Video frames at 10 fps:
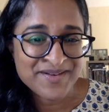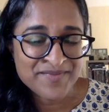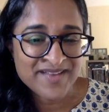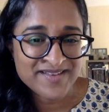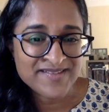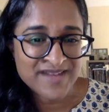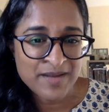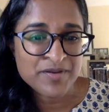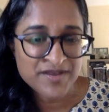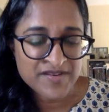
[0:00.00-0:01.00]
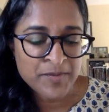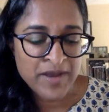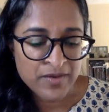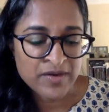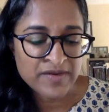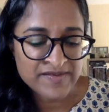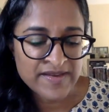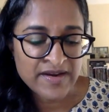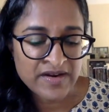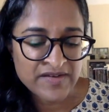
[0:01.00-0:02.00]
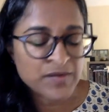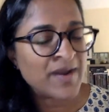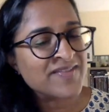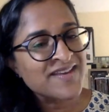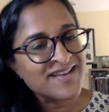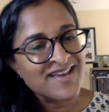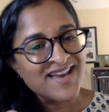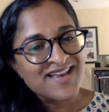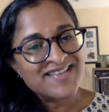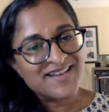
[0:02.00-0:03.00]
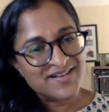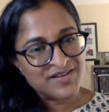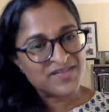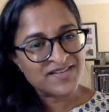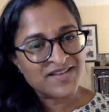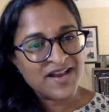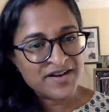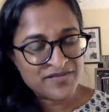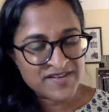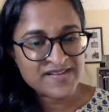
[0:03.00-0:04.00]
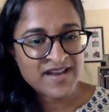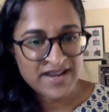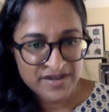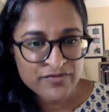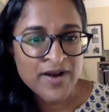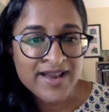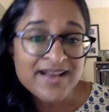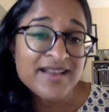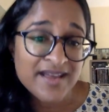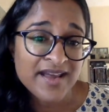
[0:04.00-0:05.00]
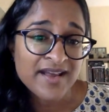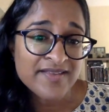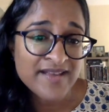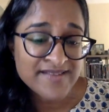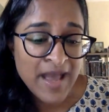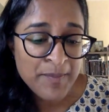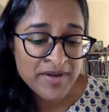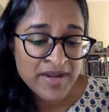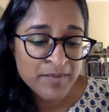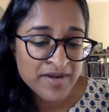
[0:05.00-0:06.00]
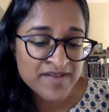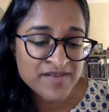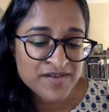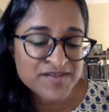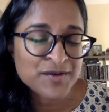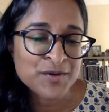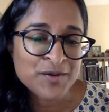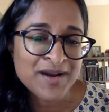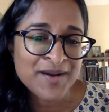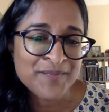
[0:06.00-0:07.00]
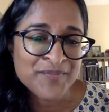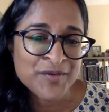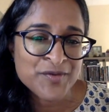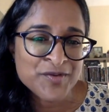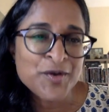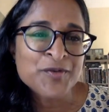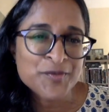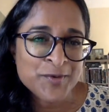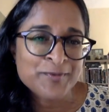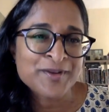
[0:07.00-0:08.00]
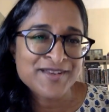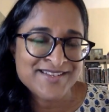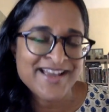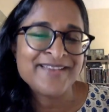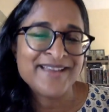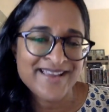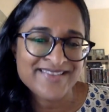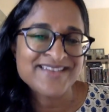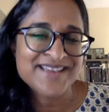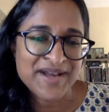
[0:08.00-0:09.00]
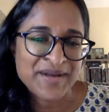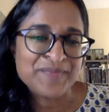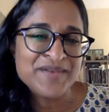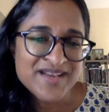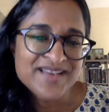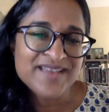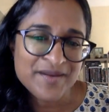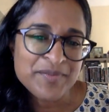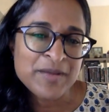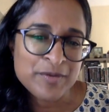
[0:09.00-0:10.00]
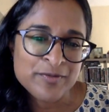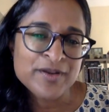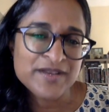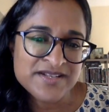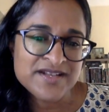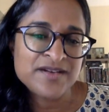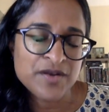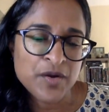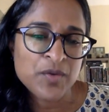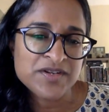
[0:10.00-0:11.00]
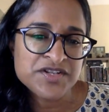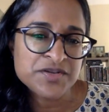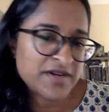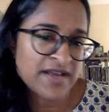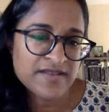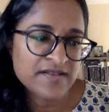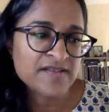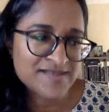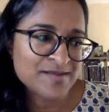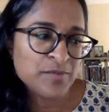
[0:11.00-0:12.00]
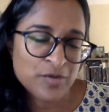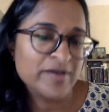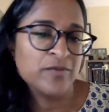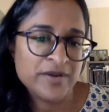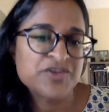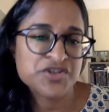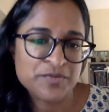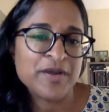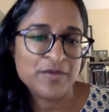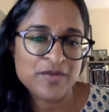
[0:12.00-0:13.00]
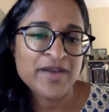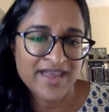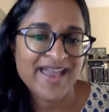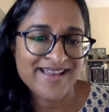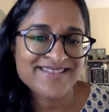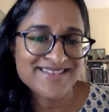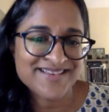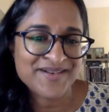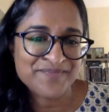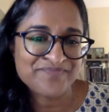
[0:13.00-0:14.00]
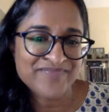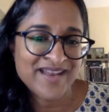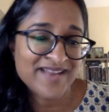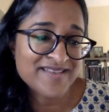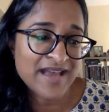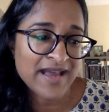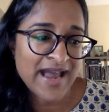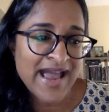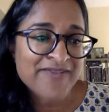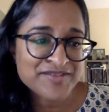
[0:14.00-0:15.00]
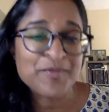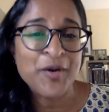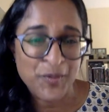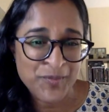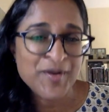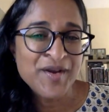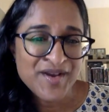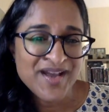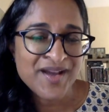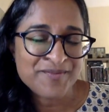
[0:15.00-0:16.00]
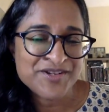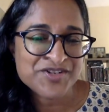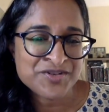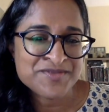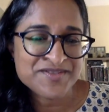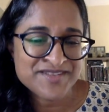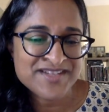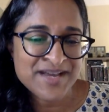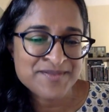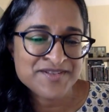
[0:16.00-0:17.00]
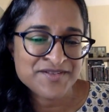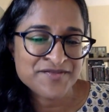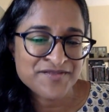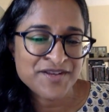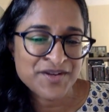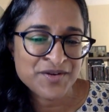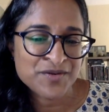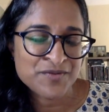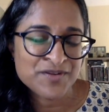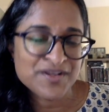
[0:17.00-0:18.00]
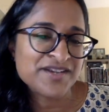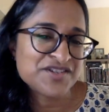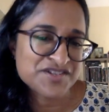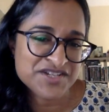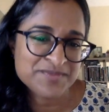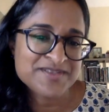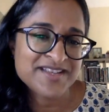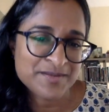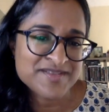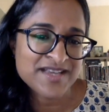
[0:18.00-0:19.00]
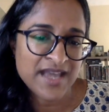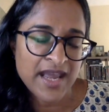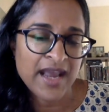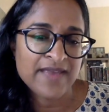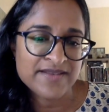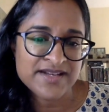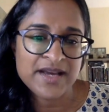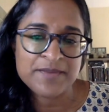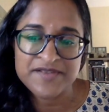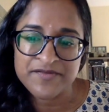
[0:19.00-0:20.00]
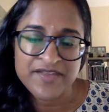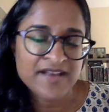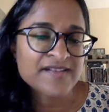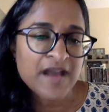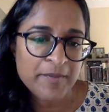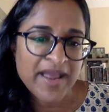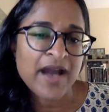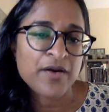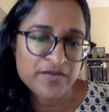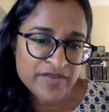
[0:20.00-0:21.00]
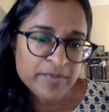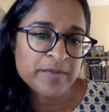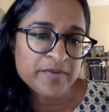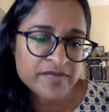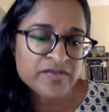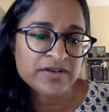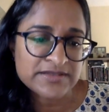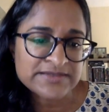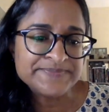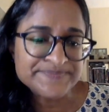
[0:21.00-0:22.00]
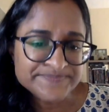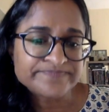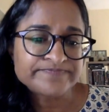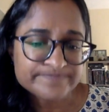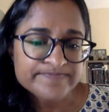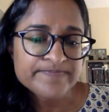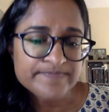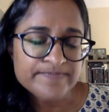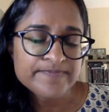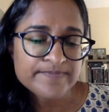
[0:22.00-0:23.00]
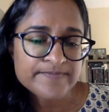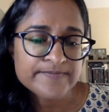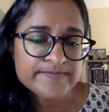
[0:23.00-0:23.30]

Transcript: Um, that the state police power is there. So I think th- there's a lot of this kind of reckoning that's happening, but it's also, um, those notes were really telling at the time that people really didn't know what to do. And I think this is a moment we should be looking at. Um, and it's, I, I have some hope um, in terms of the types of, you know, relationships that I'm seeing and the types of things coming out of the people's struggle. Well,